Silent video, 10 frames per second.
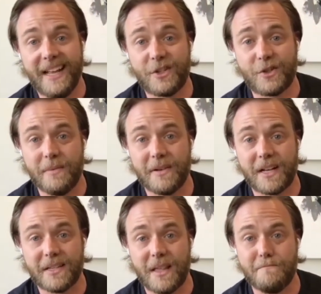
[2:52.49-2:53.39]
history
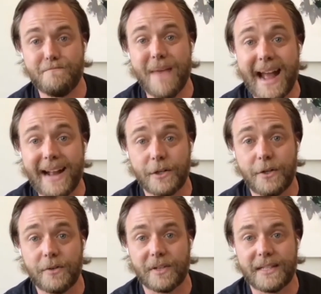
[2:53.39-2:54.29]
because of the
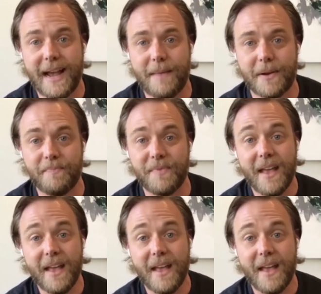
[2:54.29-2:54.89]
magnitude of what's happened.